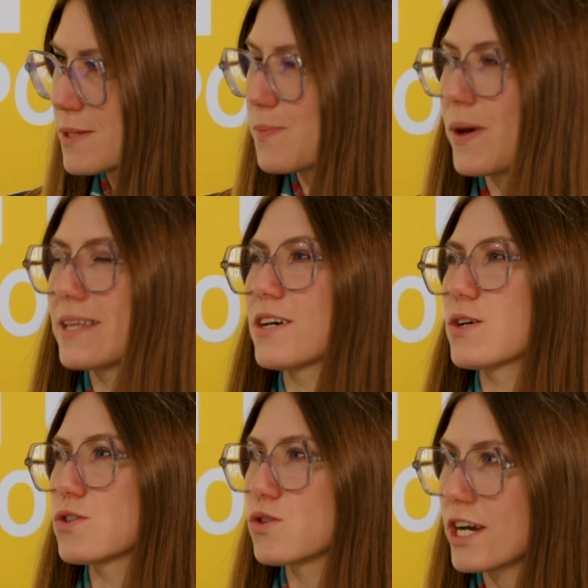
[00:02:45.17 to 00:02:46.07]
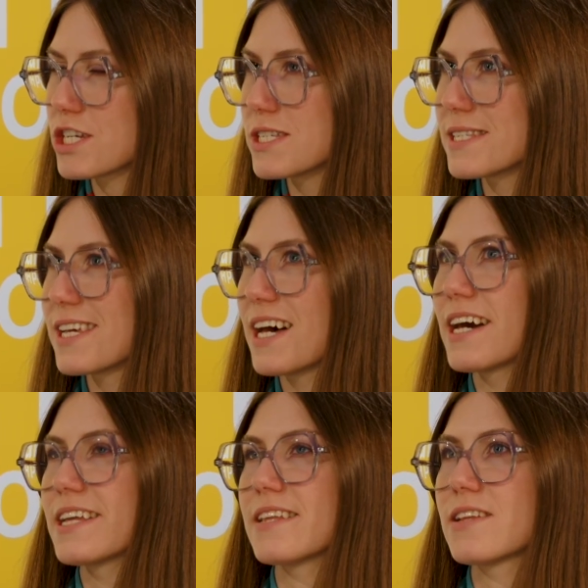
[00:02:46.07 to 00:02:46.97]
But the construction
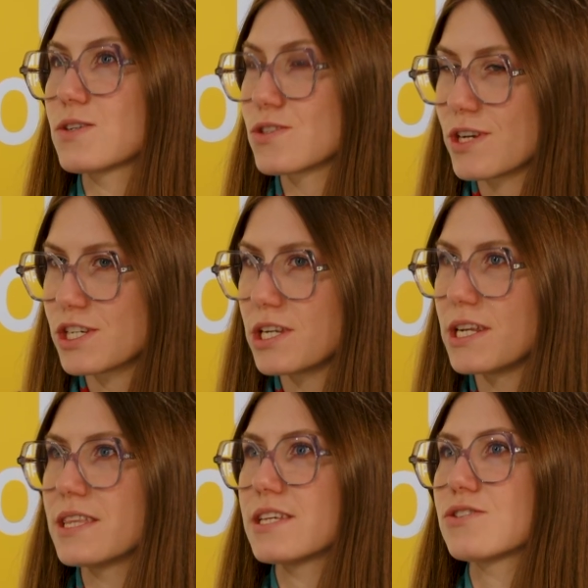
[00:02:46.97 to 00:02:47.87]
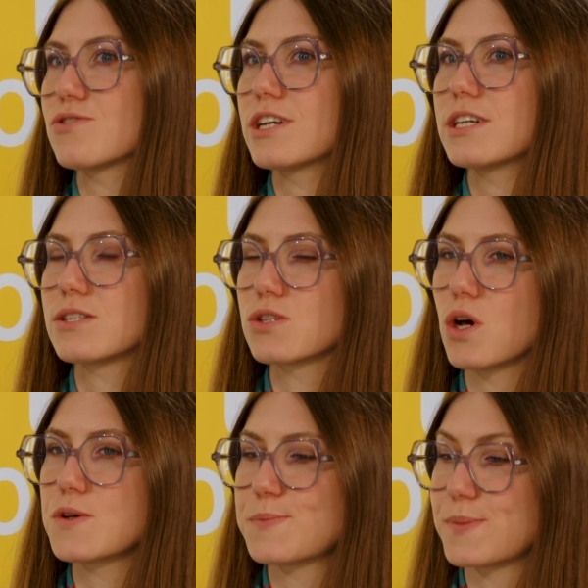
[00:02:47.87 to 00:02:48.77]
side and the construction industry is
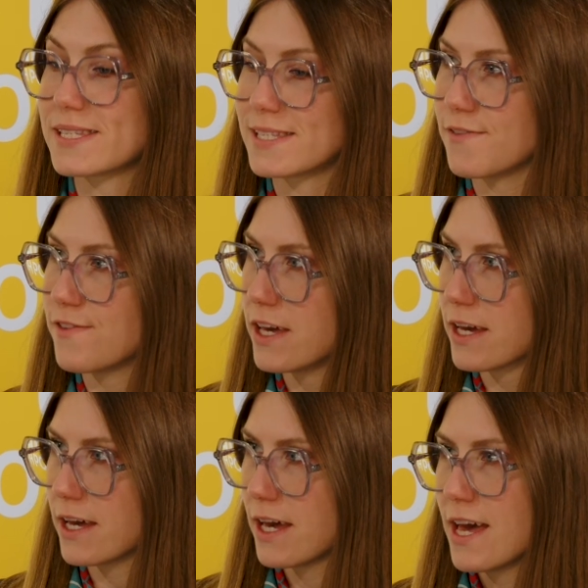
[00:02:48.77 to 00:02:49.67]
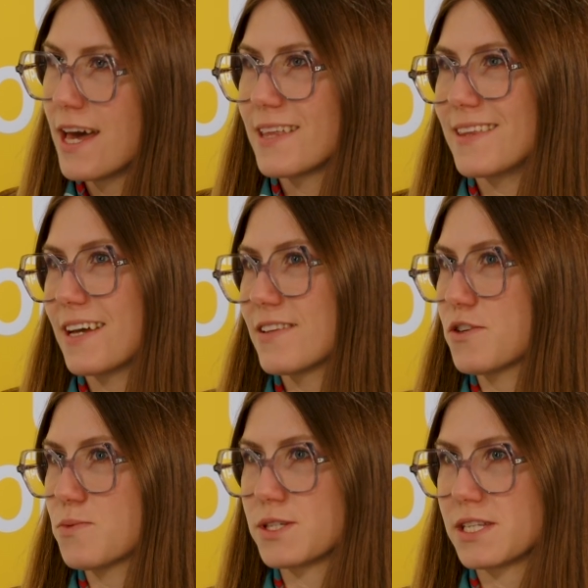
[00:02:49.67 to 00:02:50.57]
so specific that
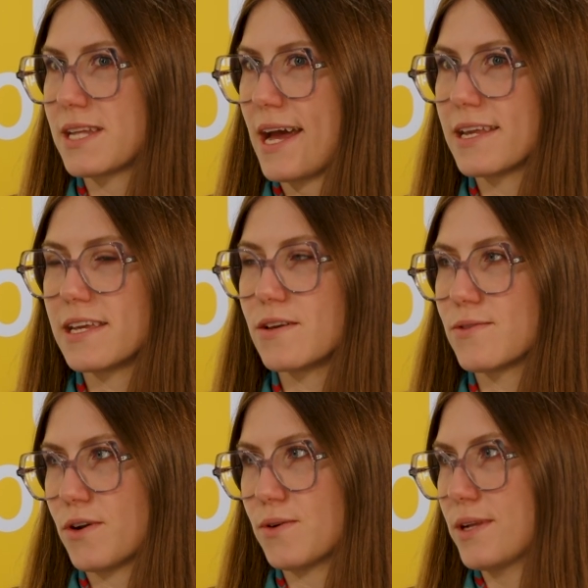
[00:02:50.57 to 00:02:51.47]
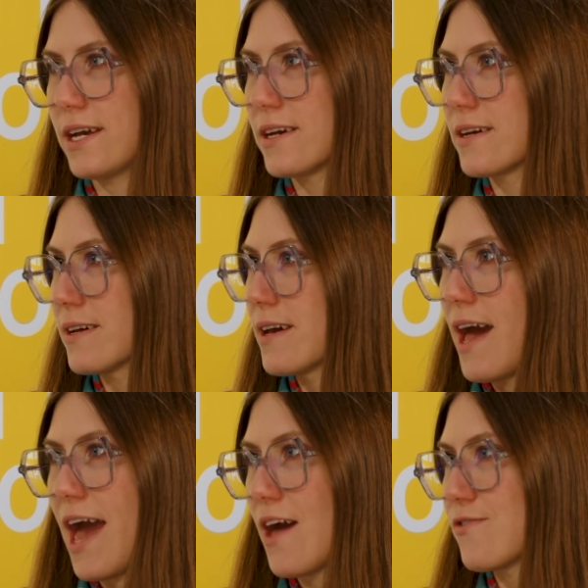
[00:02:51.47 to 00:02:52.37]
there wasn't any,
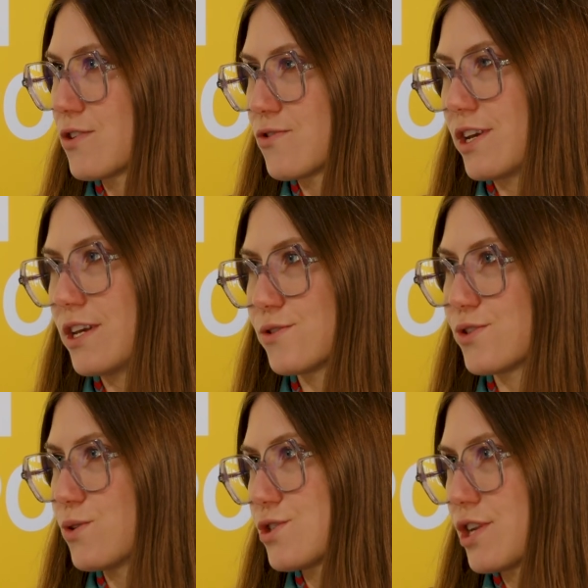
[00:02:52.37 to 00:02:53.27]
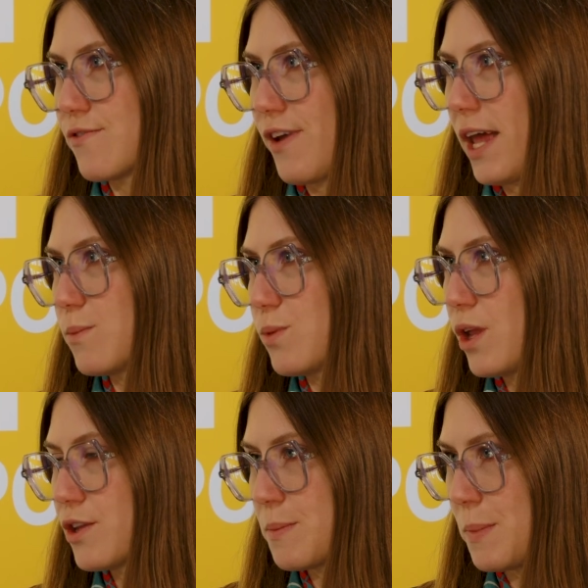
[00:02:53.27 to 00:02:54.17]
evergreen solution available
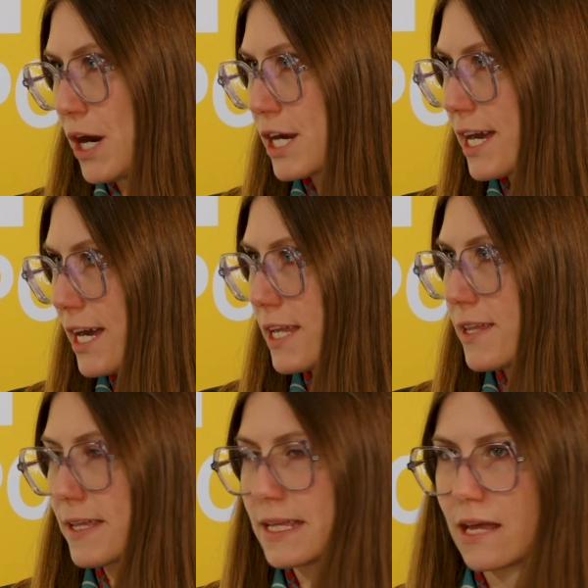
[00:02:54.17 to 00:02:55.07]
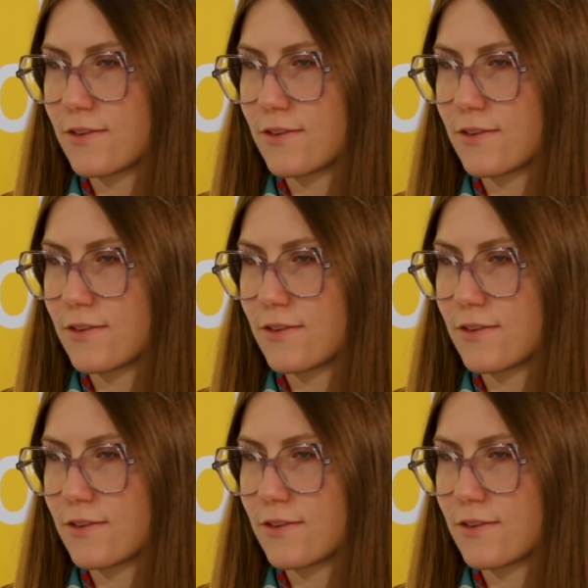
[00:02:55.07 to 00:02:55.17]
on the market at that